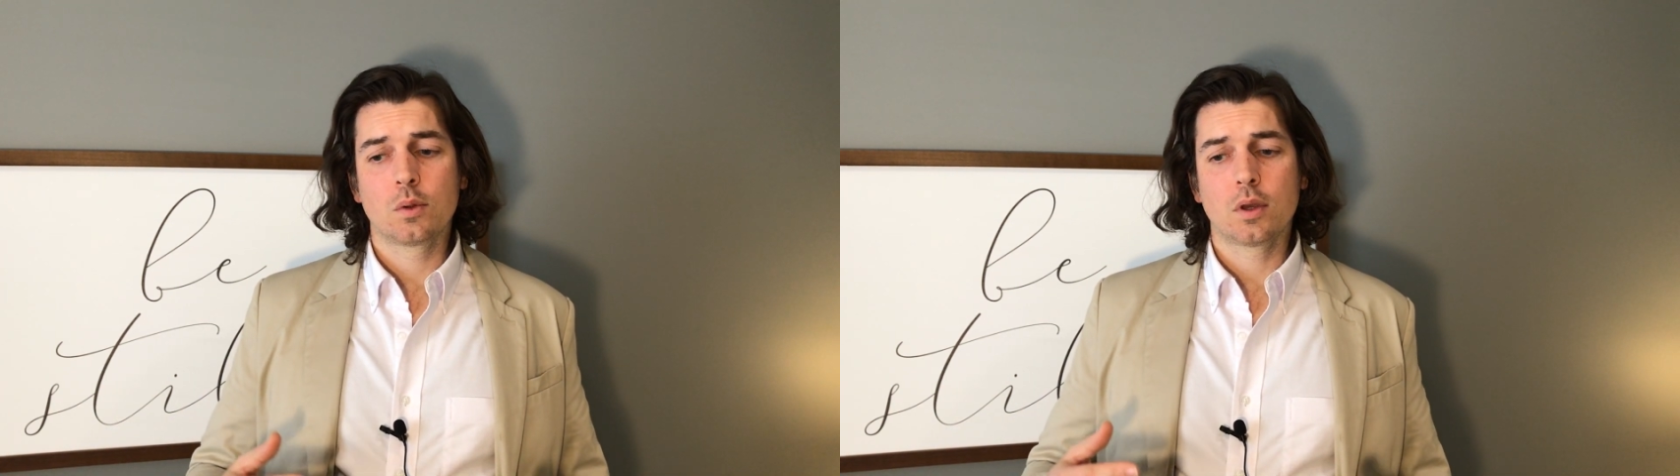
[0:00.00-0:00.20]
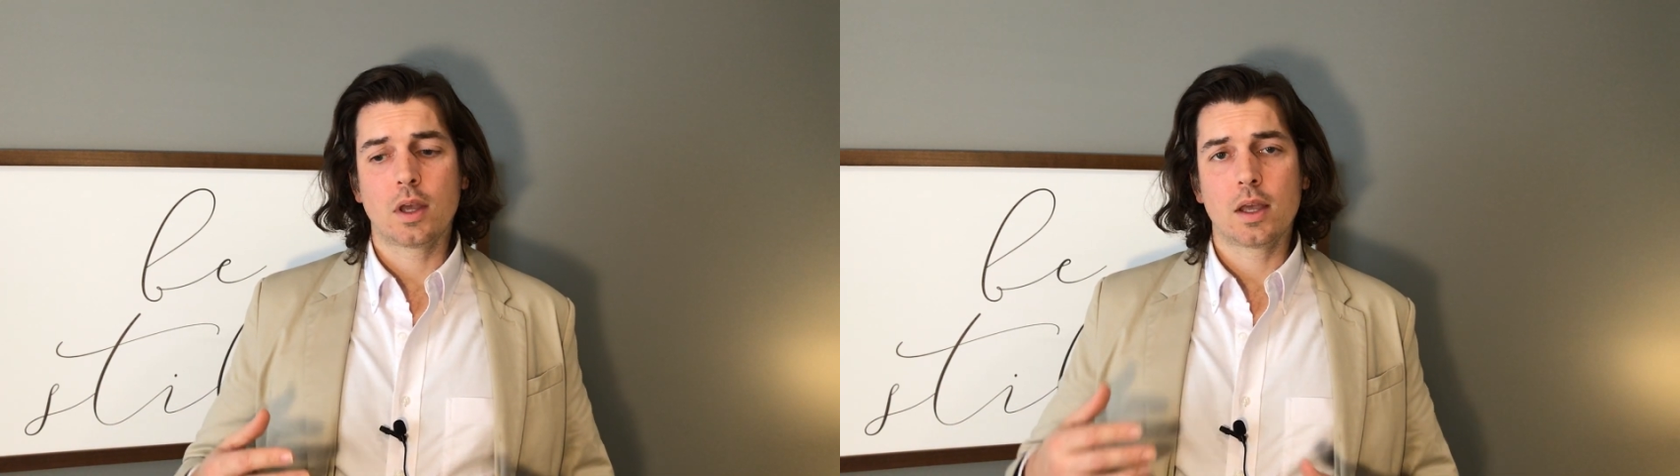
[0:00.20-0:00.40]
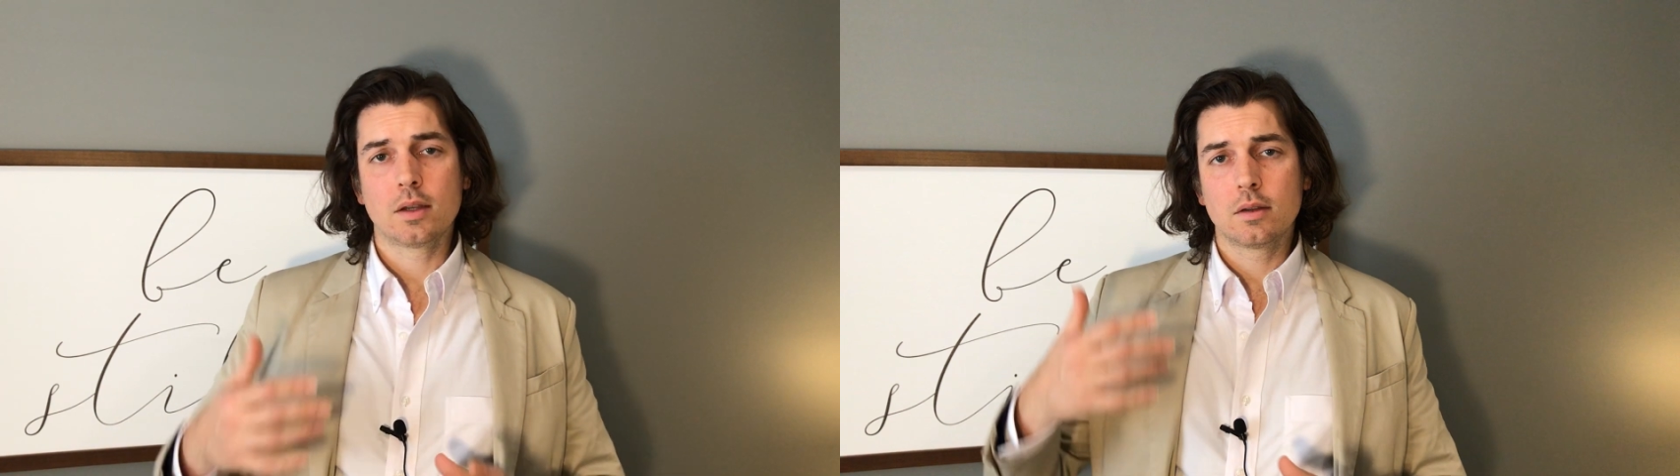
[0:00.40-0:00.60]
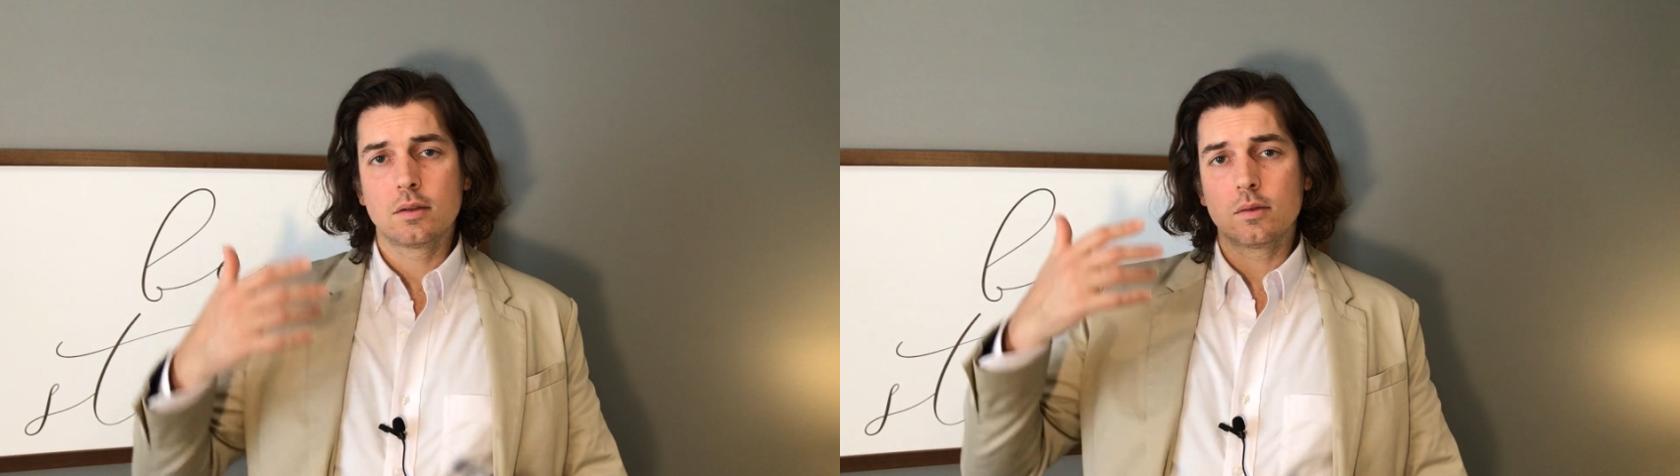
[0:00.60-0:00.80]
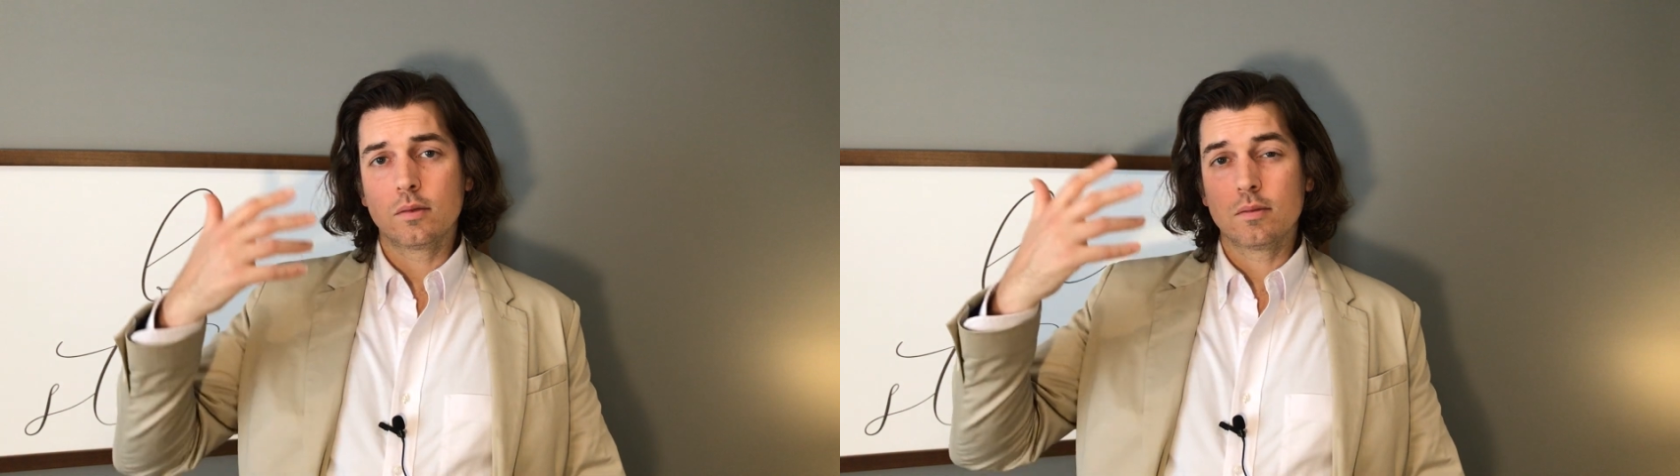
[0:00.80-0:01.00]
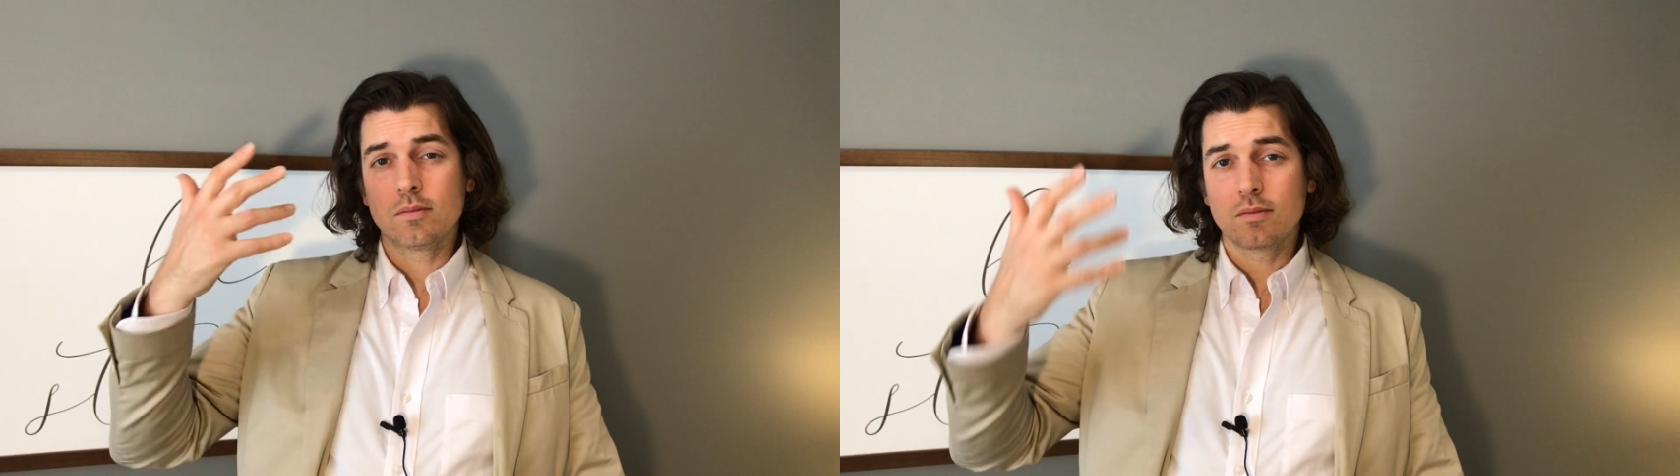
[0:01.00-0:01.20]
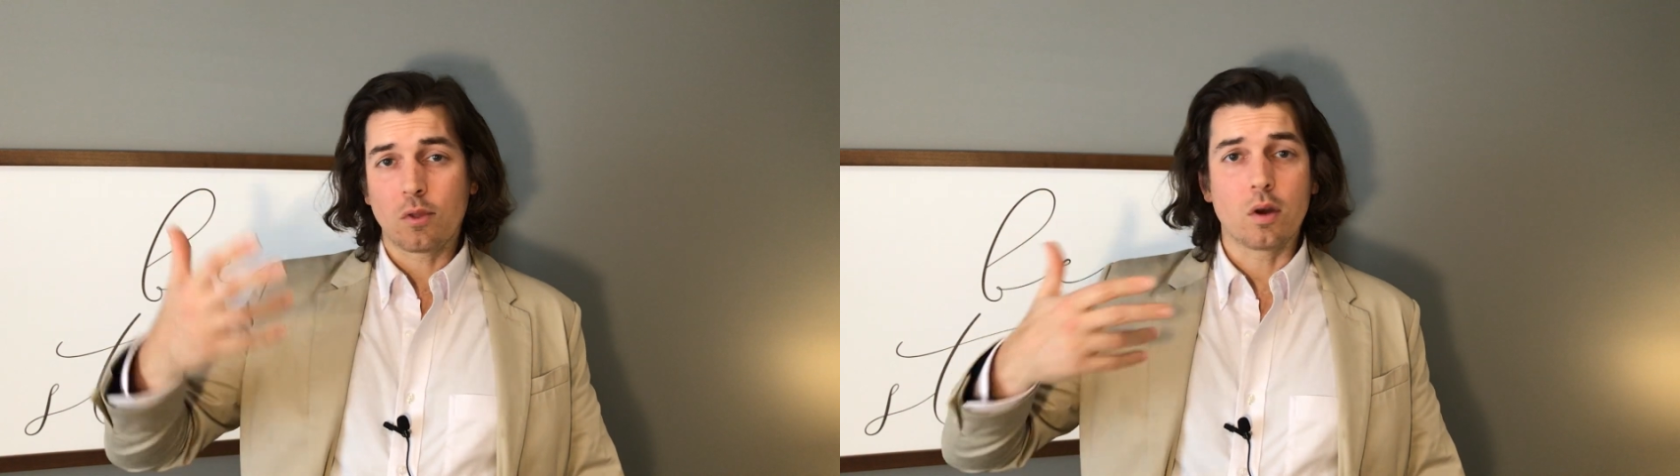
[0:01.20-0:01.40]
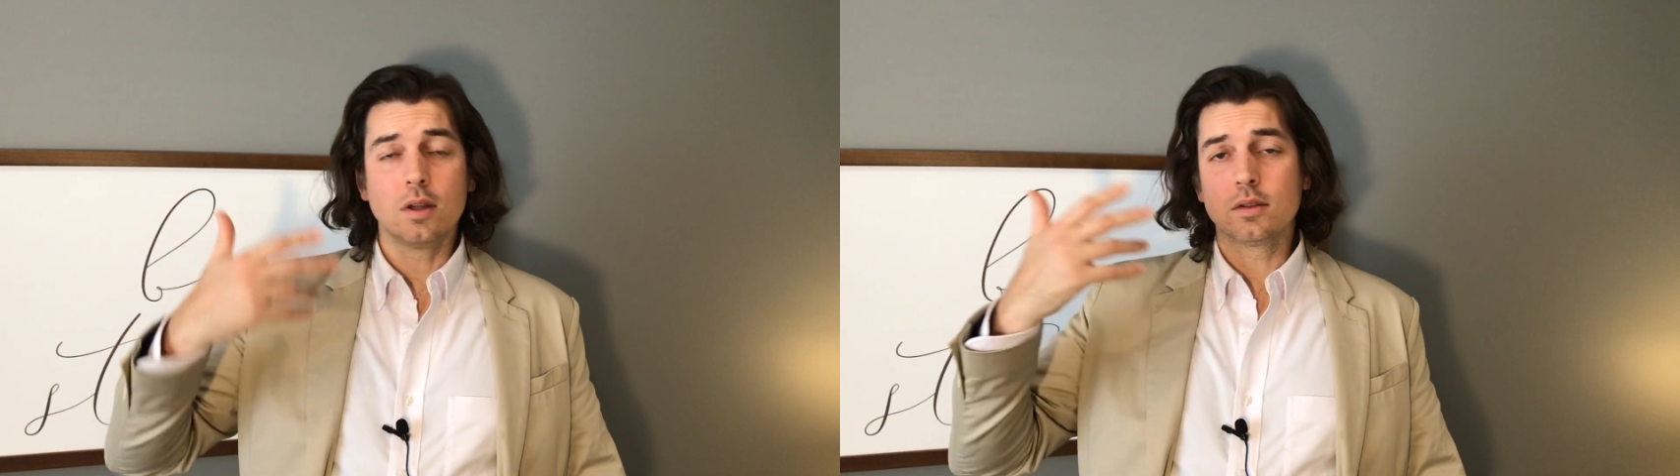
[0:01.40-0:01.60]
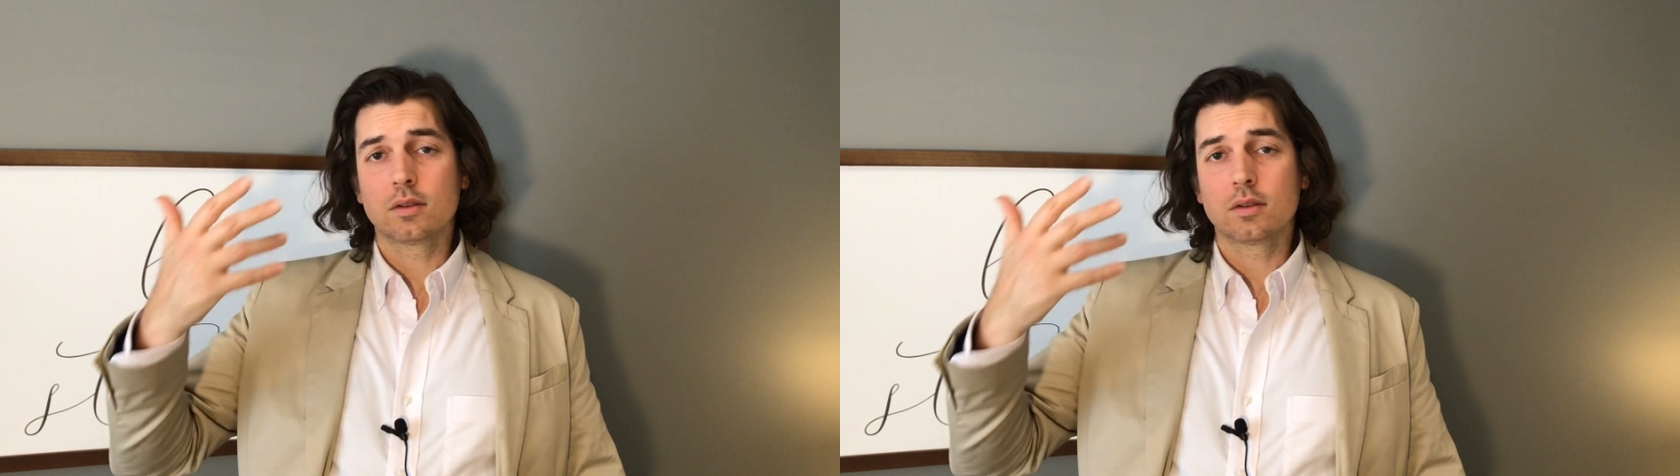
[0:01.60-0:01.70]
and thoughts